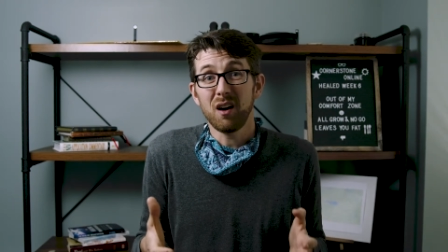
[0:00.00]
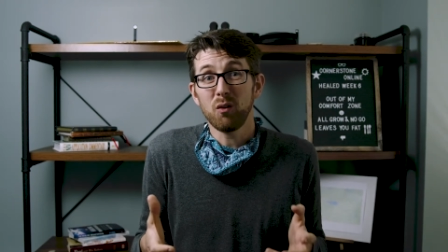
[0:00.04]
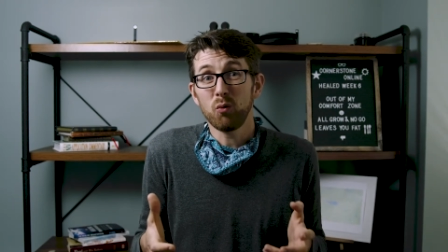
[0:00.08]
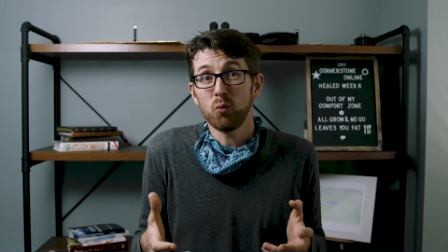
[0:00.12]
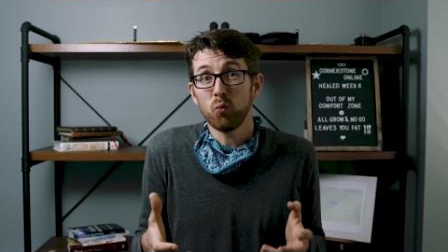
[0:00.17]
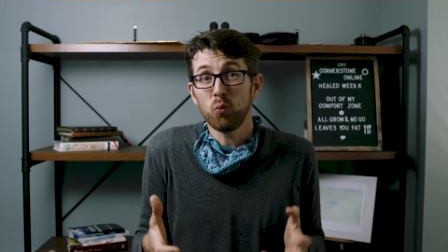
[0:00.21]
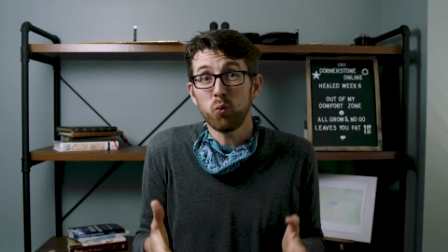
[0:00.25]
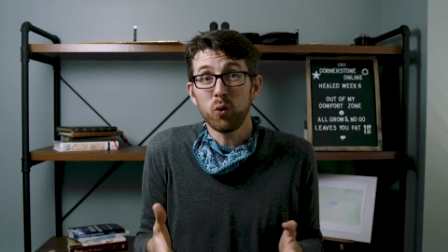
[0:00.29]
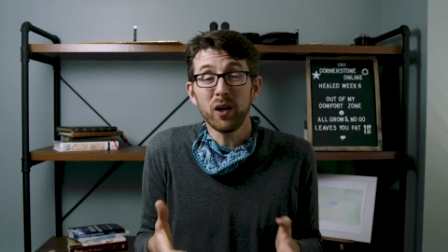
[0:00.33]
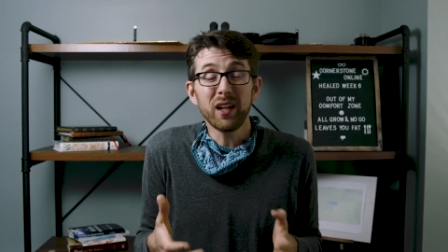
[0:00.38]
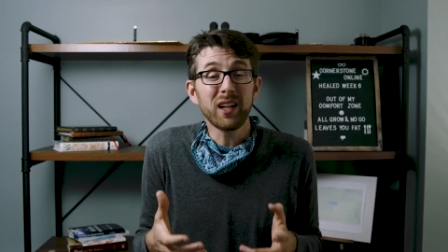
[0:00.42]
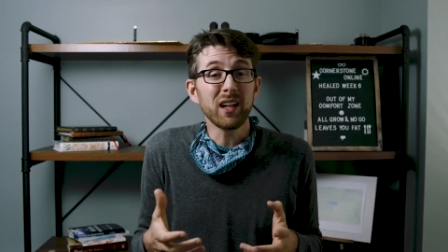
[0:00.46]

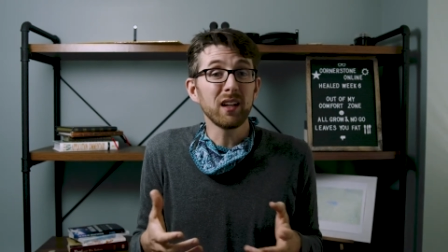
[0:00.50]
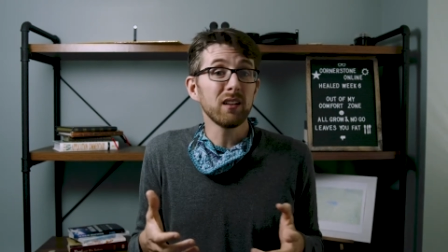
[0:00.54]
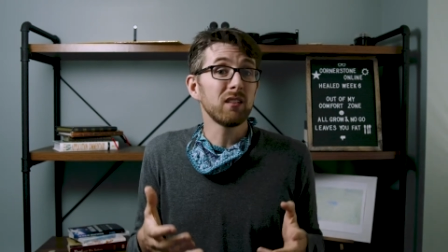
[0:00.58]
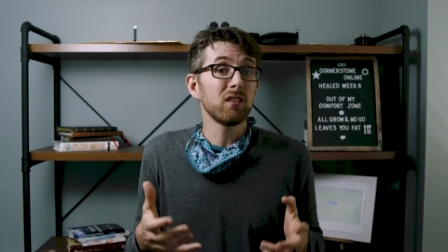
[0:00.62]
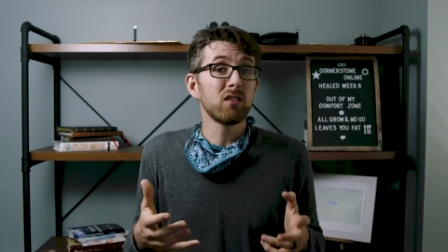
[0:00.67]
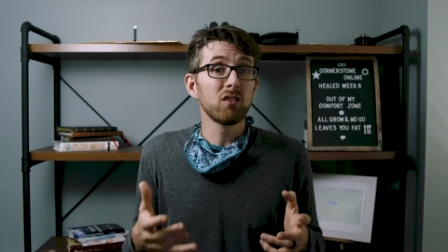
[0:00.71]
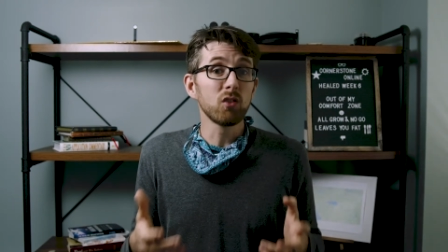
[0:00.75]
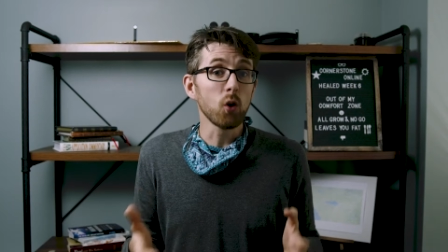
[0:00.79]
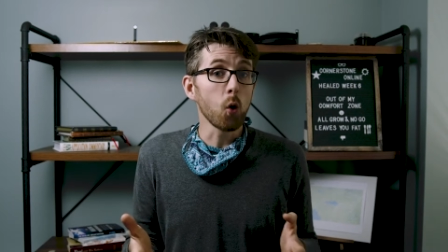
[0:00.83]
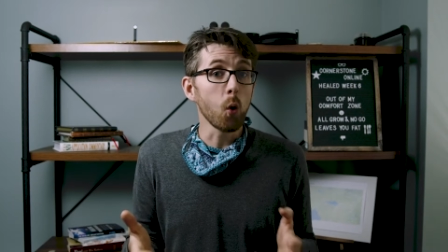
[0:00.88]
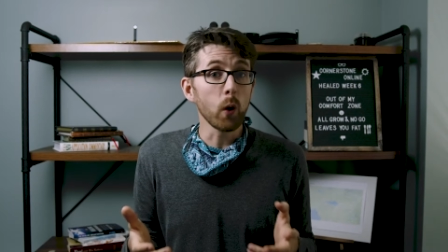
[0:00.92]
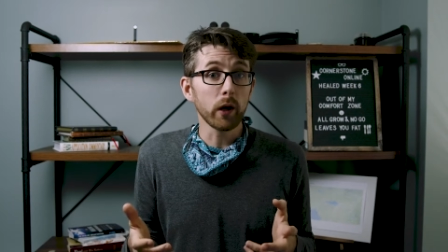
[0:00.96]
we get
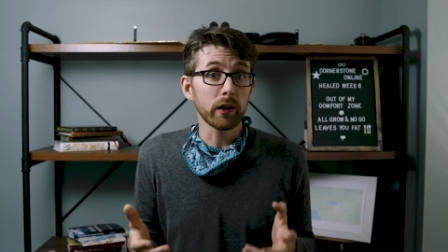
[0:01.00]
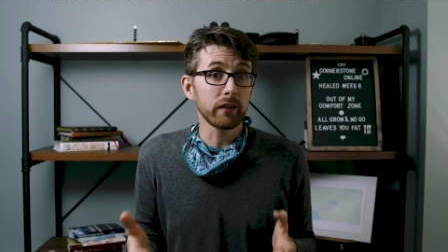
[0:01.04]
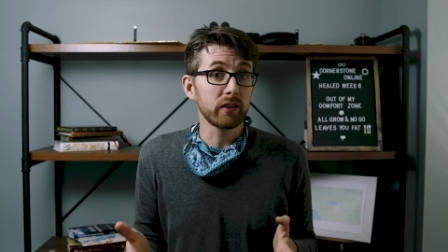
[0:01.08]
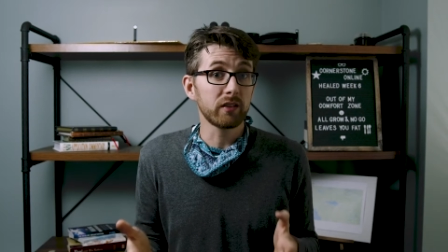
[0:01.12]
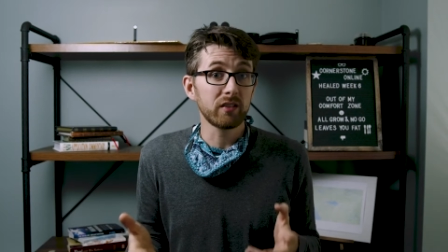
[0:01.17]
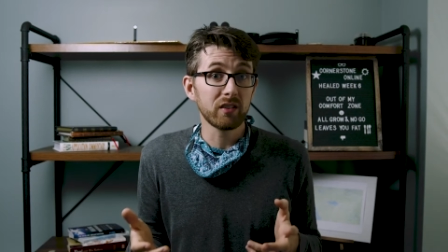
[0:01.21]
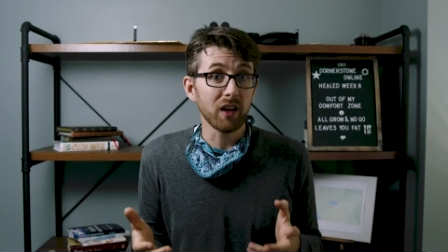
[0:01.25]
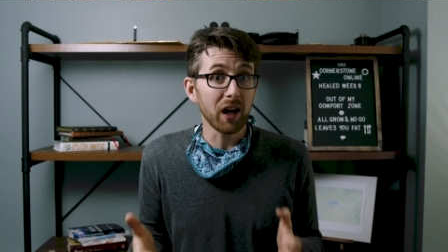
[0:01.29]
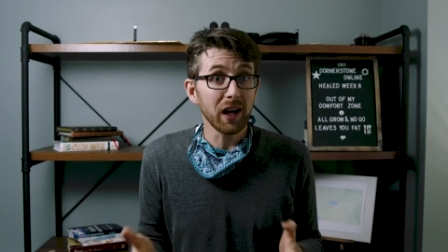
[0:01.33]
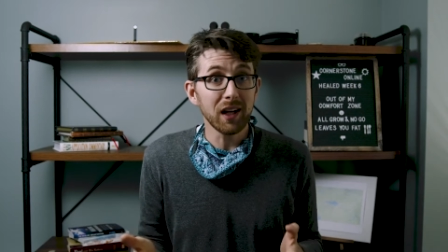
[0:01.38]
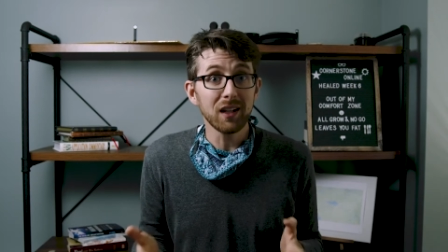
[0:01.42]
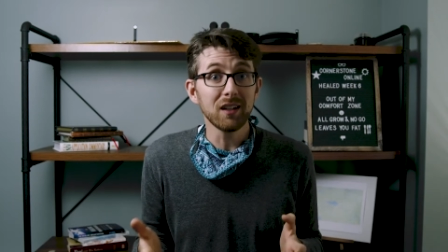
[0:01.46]
so
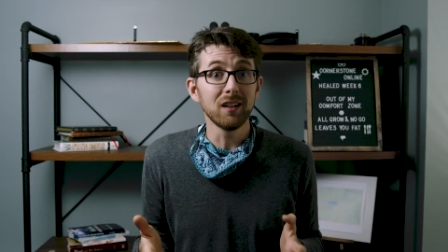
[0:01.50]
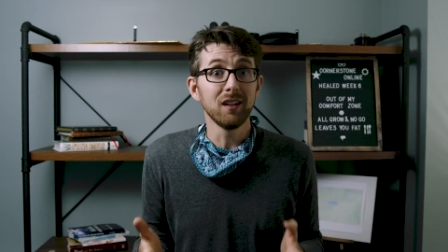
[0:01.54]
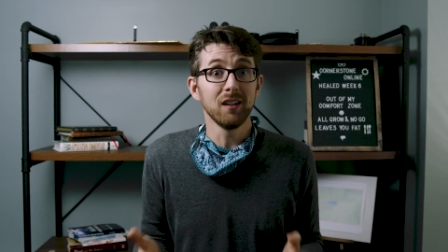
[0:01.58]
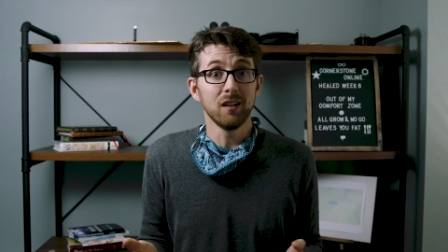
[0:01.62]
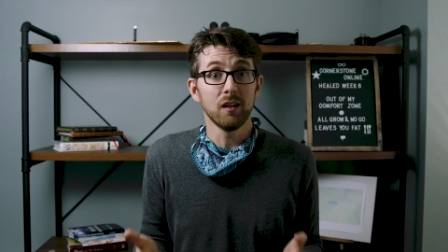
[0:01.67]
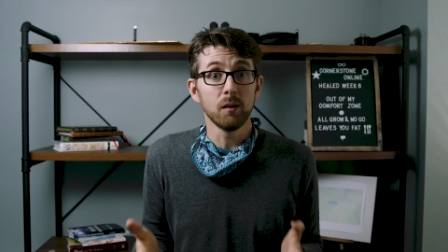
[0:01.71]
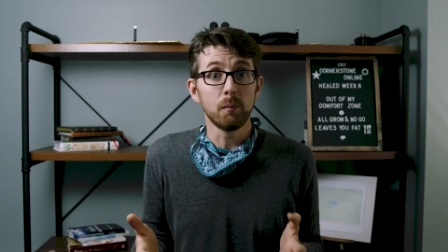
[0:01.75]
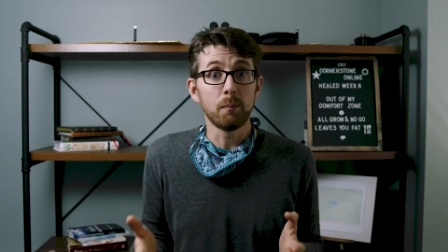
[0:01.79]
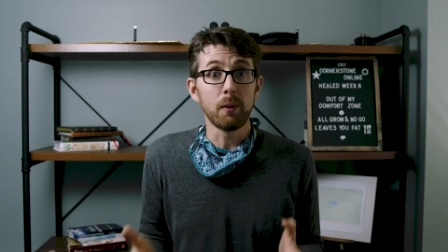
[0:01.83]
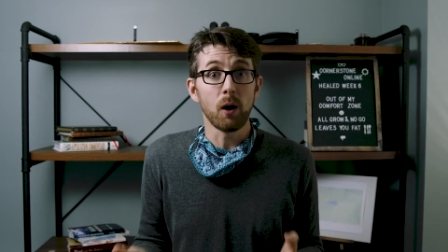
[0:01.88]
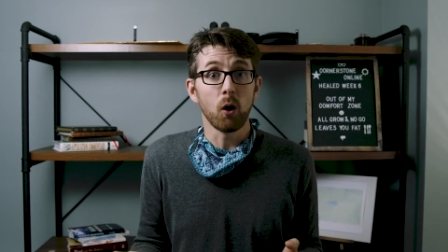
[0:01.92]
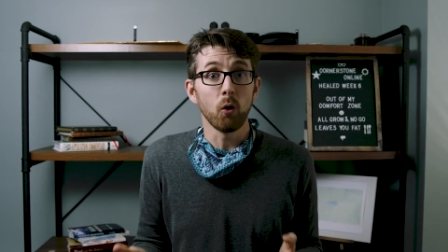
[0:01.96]

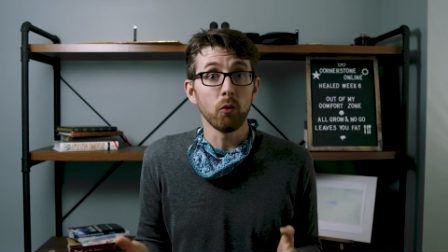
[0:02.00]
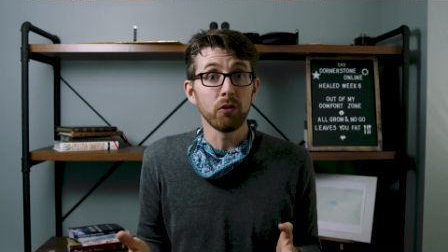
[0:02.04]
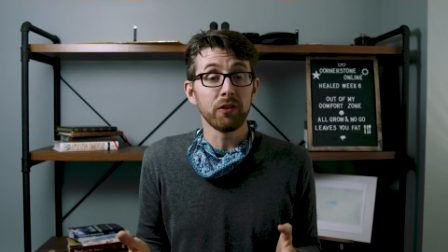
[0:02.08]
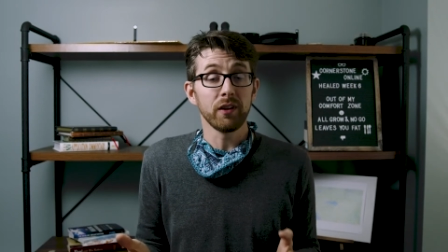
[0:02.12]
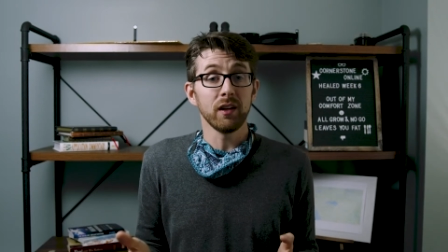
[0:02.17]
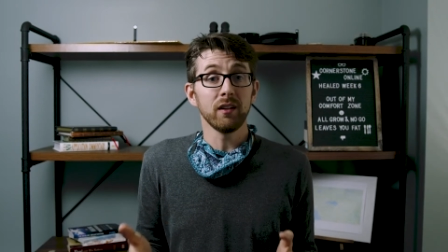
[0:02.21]
excited about